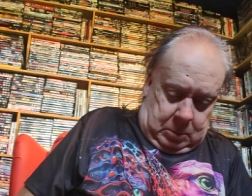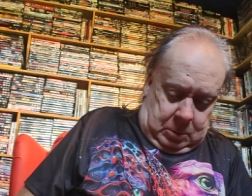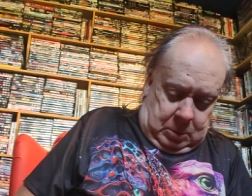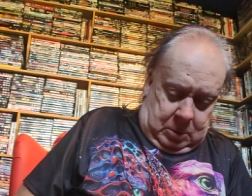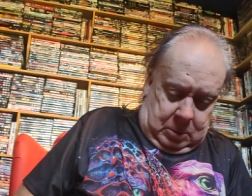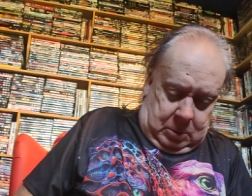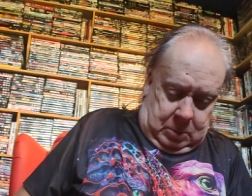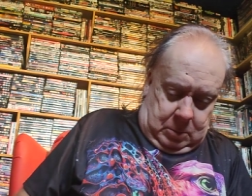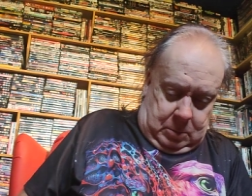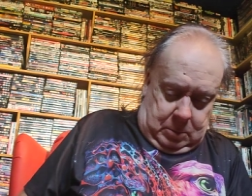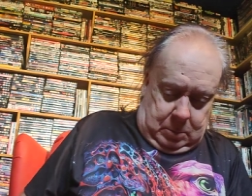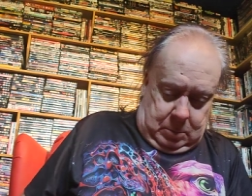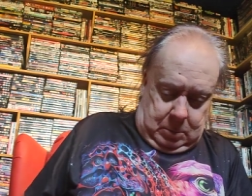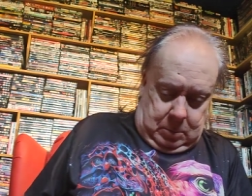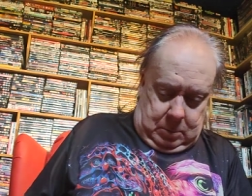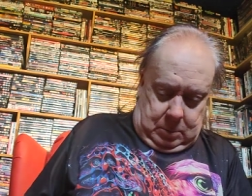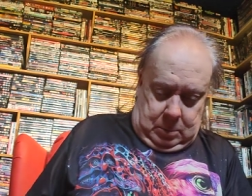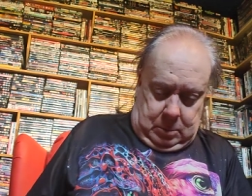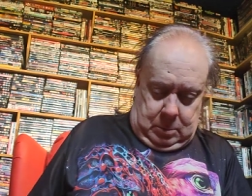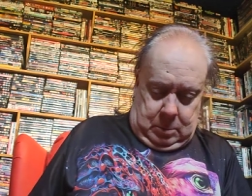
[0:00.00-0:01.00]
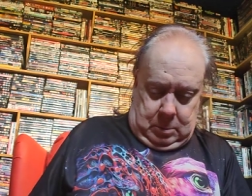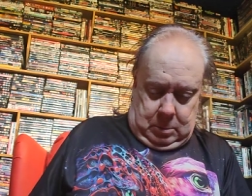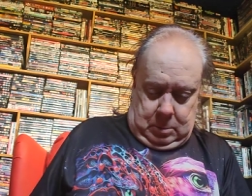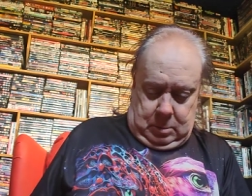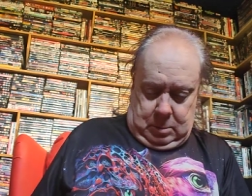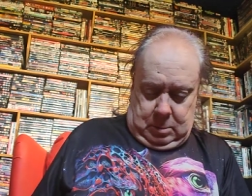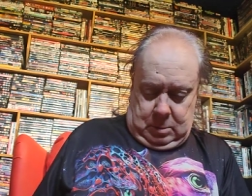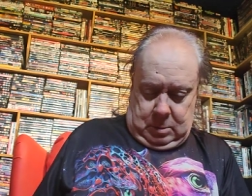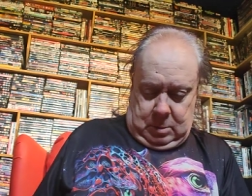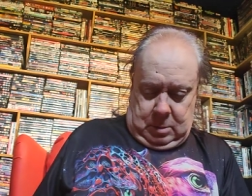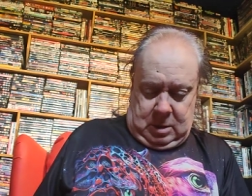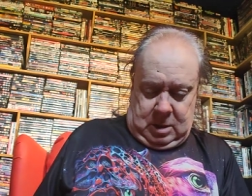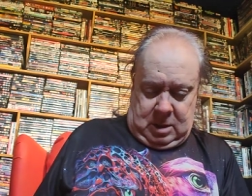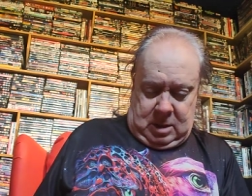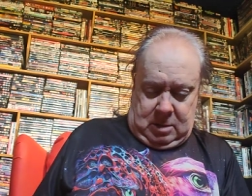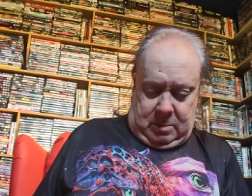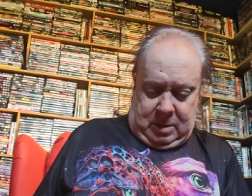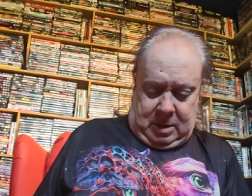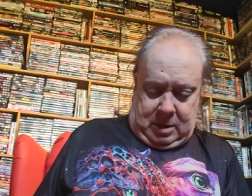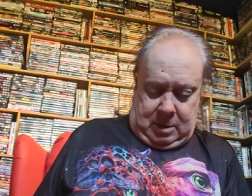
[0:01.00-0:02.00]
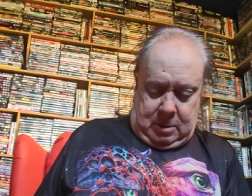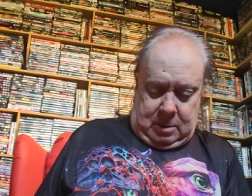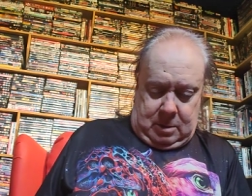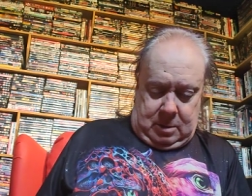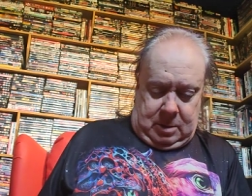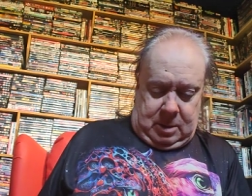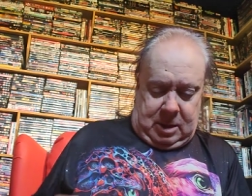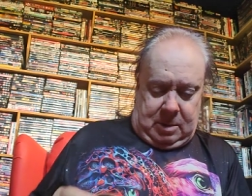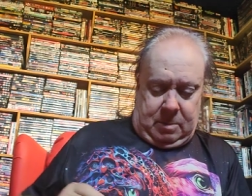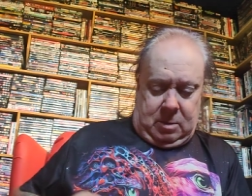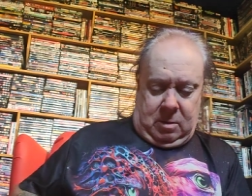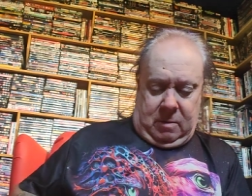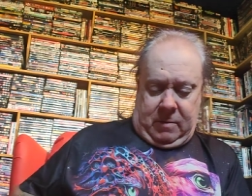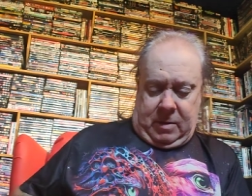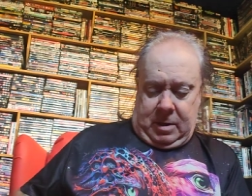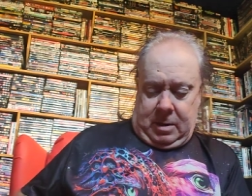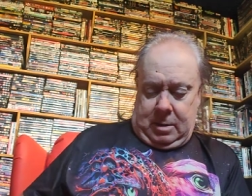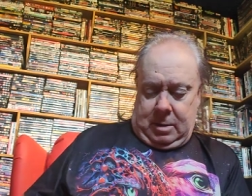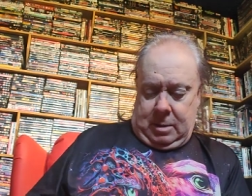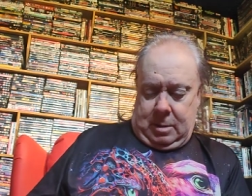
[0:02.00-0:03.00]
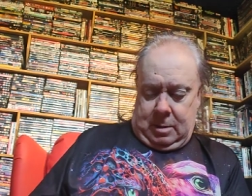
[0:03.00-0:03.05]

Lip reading: Oh, yeah, there we go. It comes with a